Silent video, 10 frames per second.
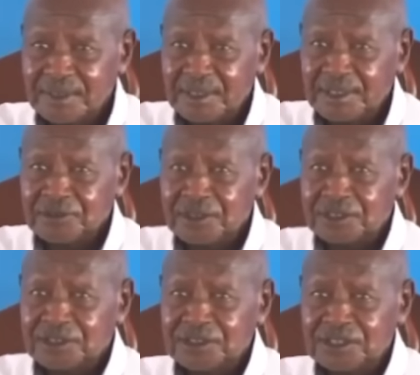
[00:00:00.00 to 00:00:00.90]
and the
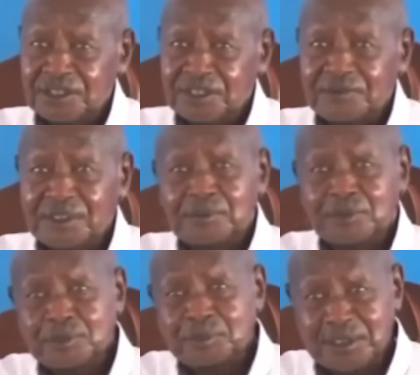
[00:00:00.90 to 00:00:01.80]
United States is very
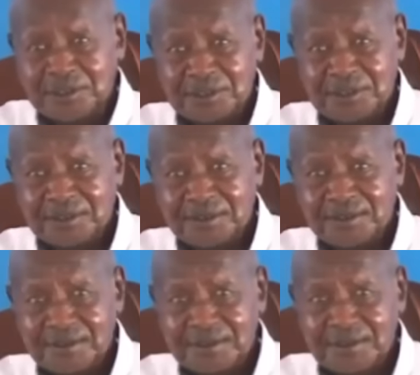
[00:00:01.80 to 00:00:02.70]
prosperous?
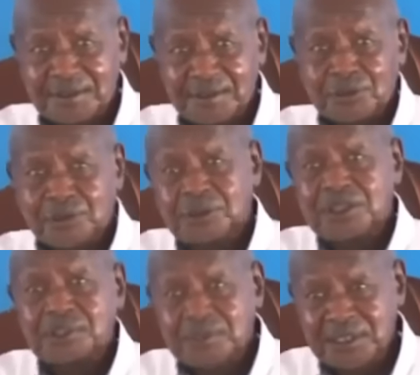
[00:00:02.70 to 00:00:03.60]
Could
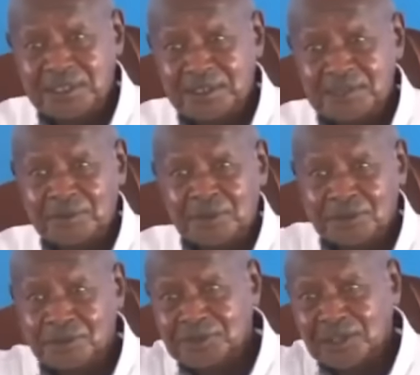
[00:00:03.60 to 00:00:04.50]
it be
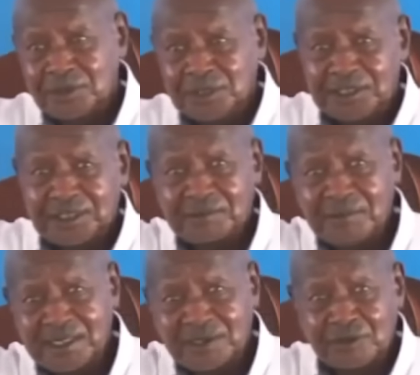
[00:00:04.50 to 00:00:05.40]
because of the connected
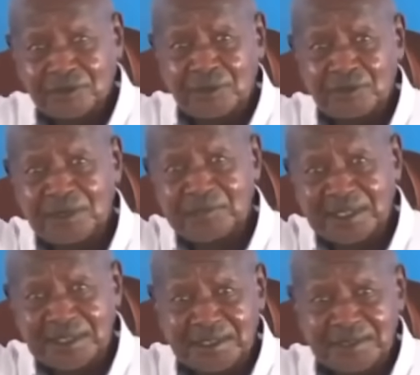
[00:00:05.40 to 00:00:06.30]
market of
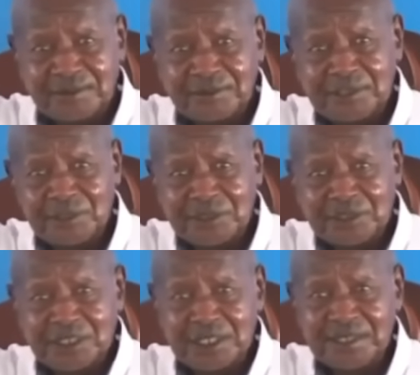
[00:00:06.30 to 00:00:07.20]
America, of the
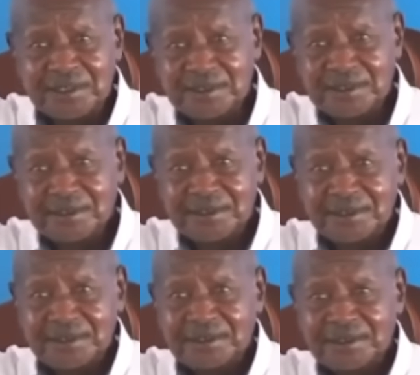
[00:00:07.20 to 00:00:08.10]
USA,
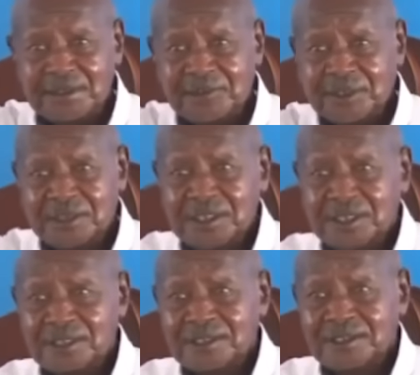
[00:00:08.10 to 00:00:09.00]
the fact
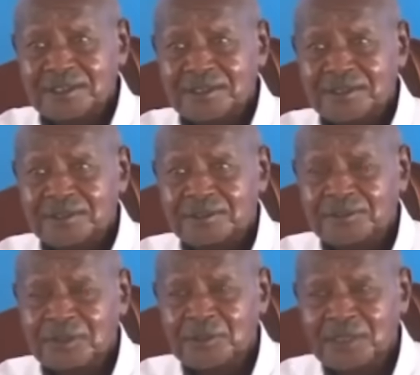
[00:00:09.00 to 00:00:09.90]
that the
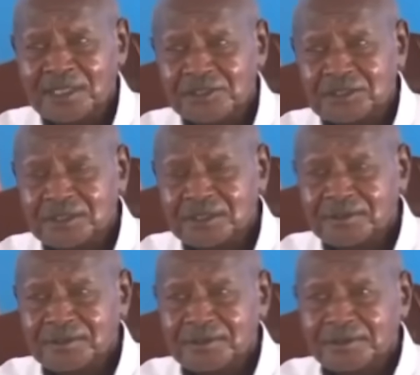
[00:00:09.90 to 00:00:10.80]
founders
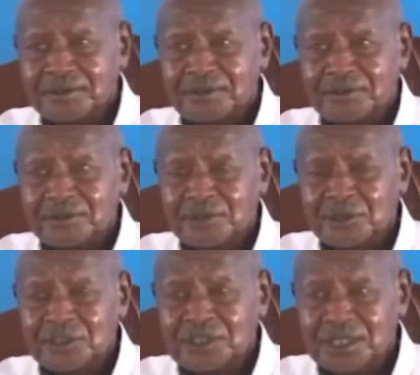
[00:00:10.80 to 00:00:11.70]
of the
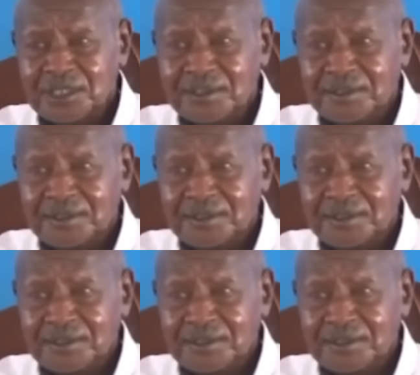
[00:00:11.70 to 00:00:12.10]
USA